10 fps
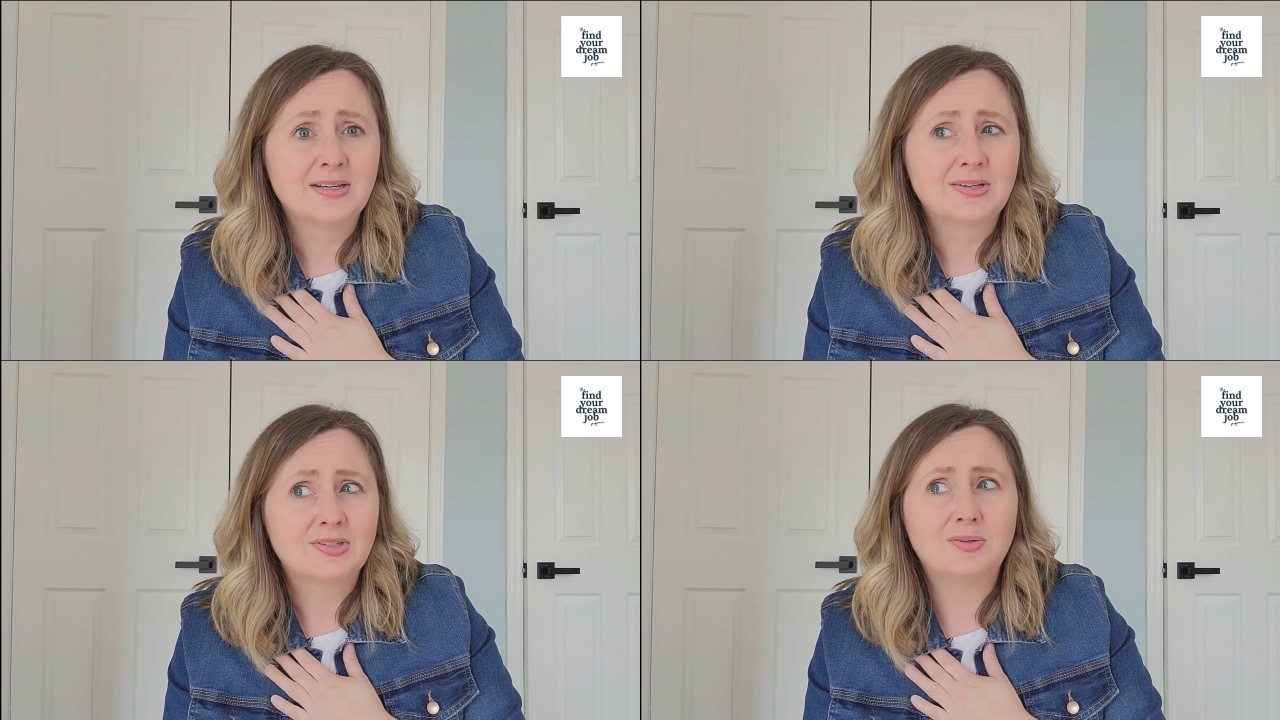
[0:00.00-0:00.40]

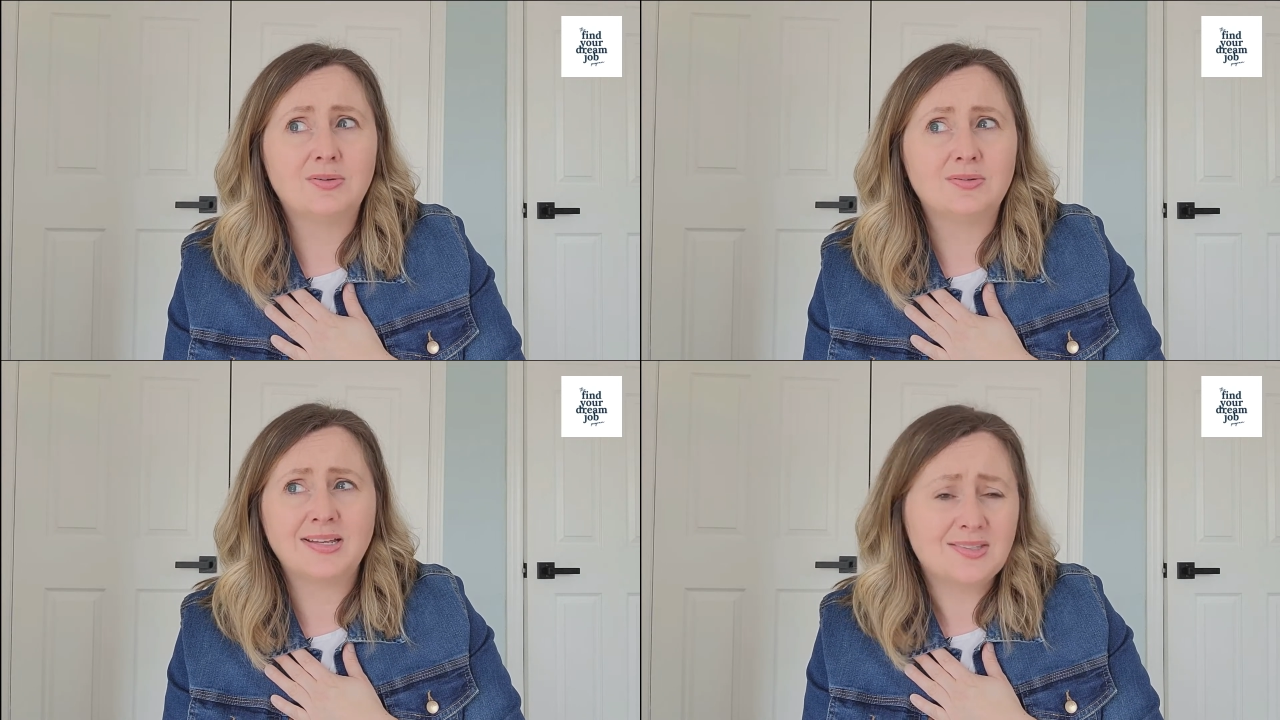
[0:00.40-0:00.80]
So
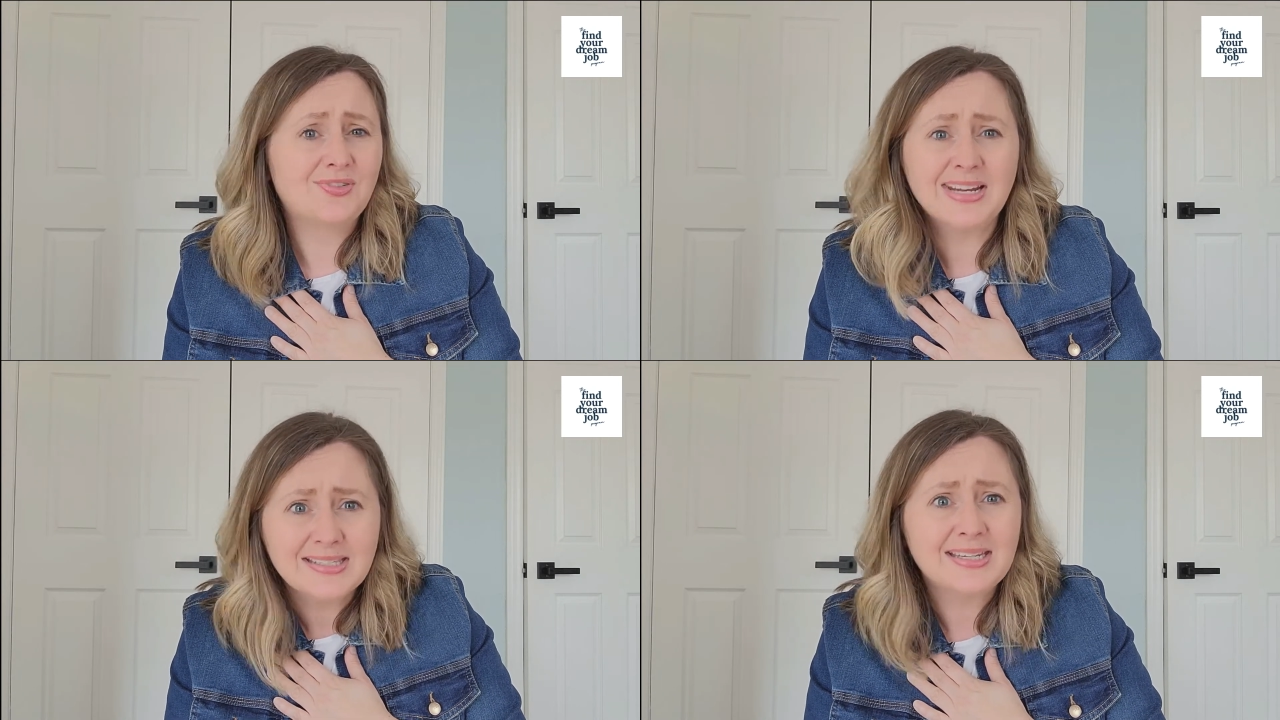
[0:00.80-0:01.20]
let's
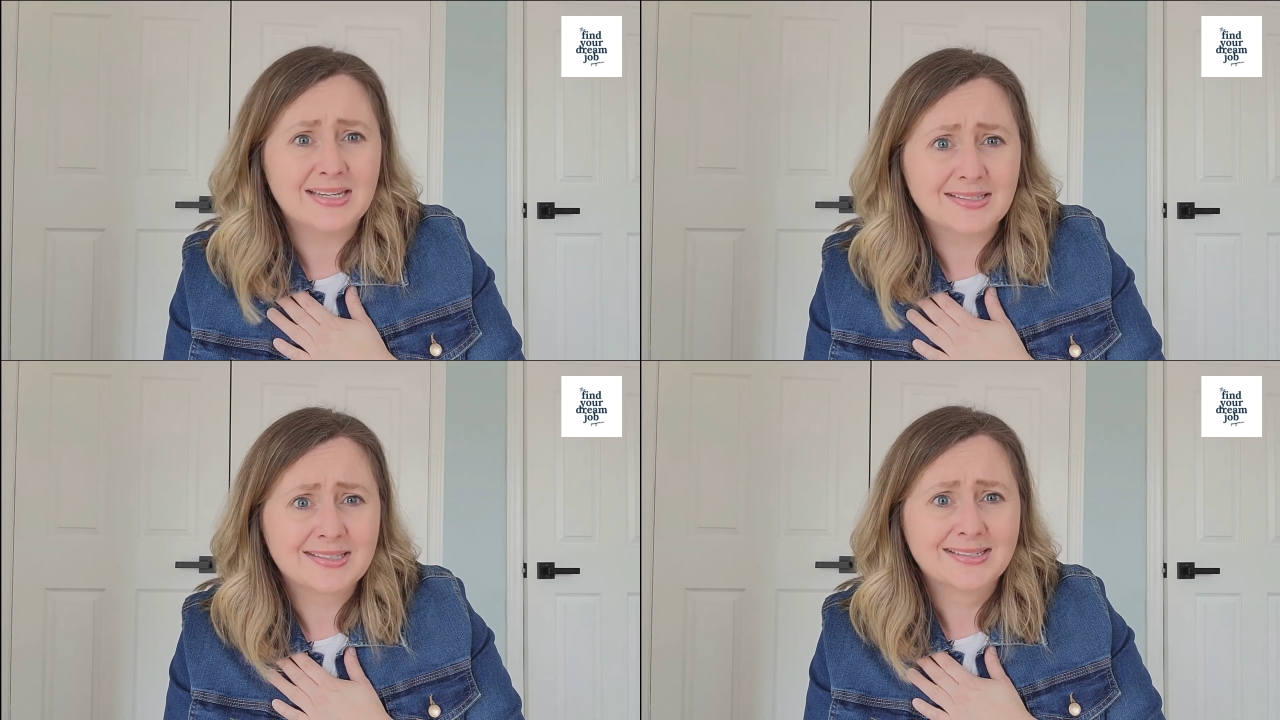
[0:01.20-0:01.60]
fix
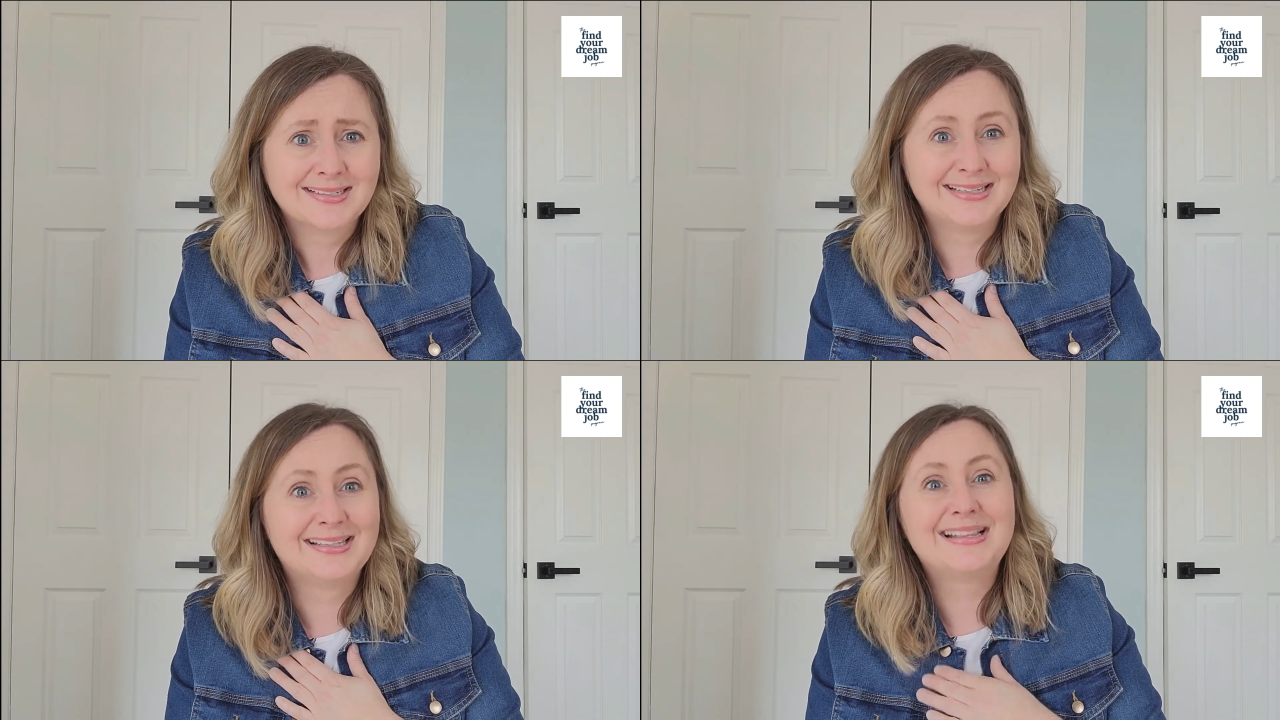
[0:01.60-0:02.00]
it.
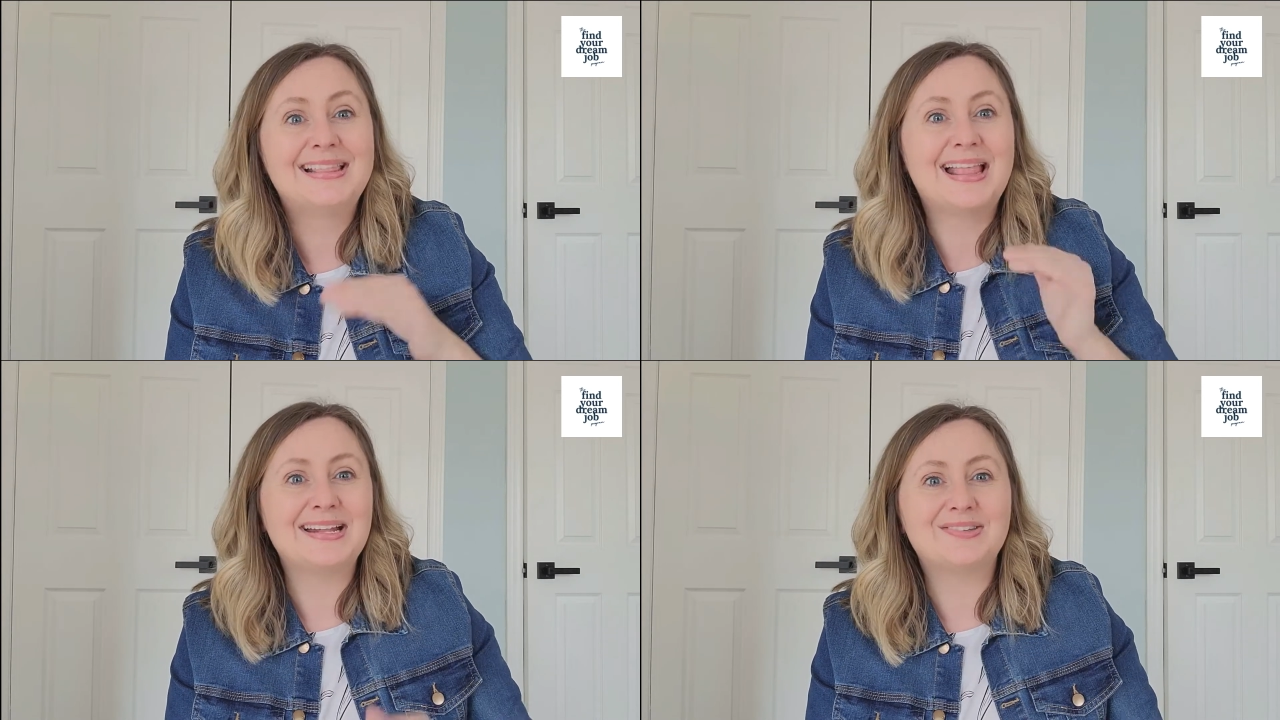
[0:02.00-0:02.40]

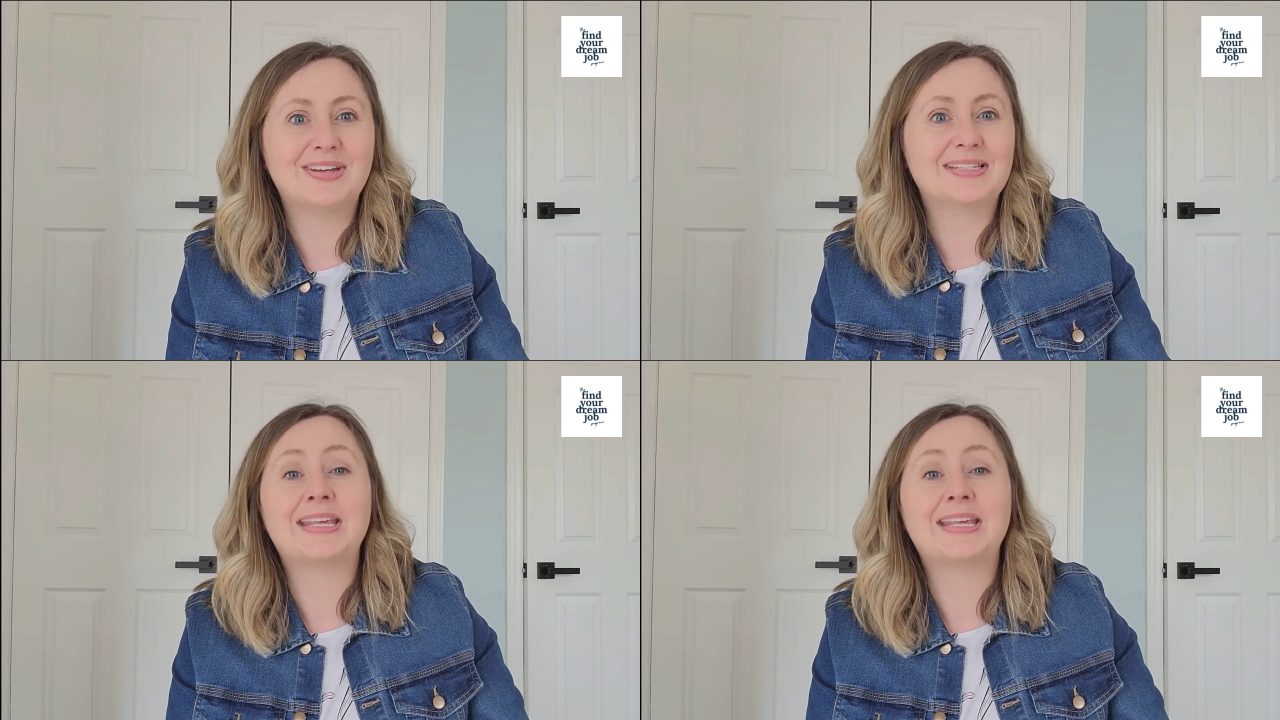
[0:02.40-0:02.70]
Let's fix